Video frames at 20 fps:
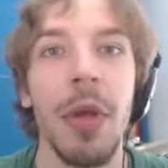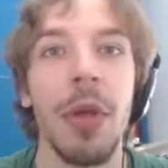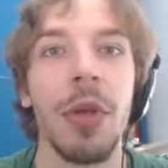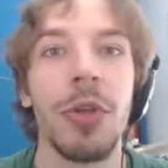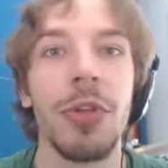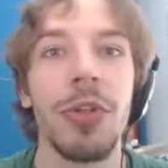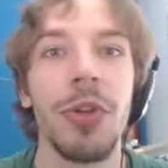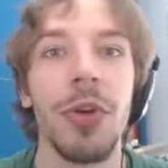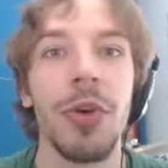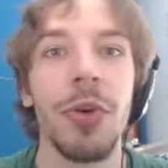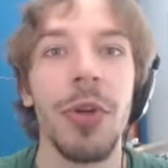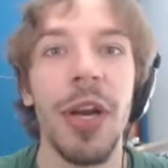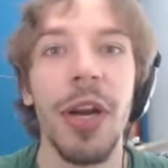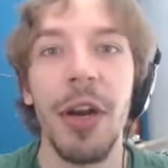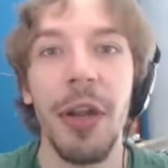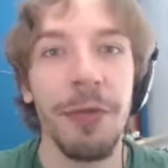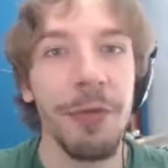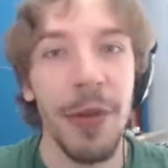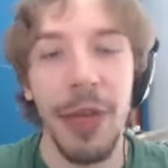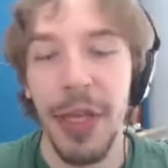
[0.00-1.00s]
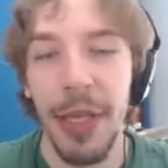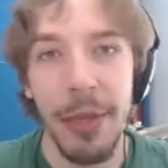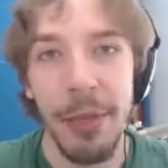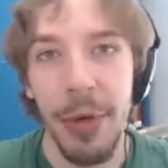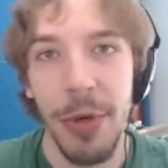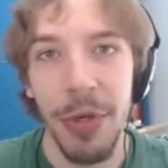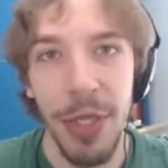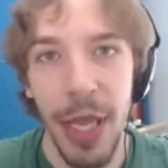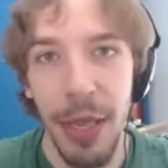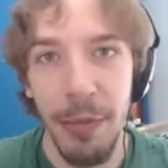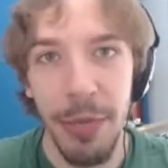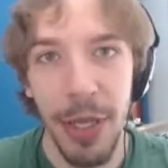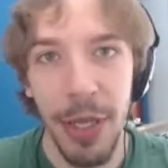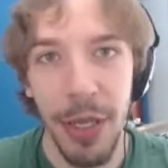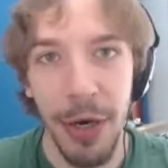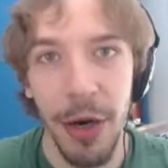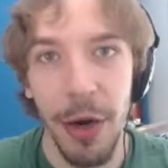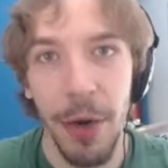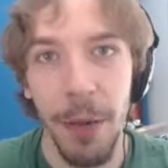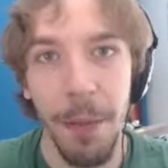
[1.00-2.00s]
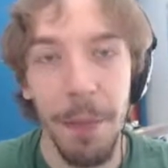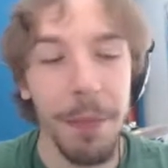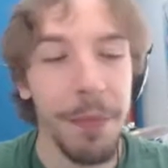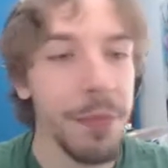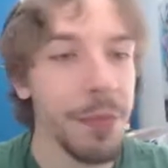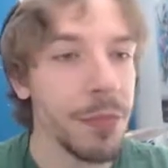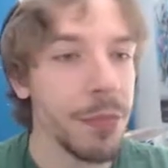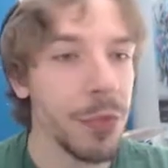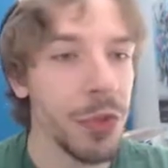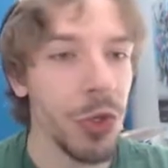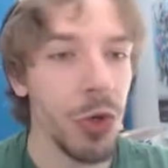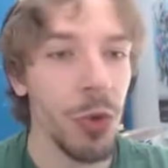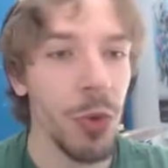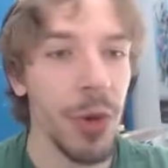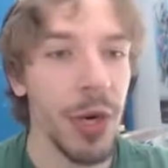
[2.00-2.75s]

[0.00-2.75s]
So they're not thinking about the gameplay at all. So when I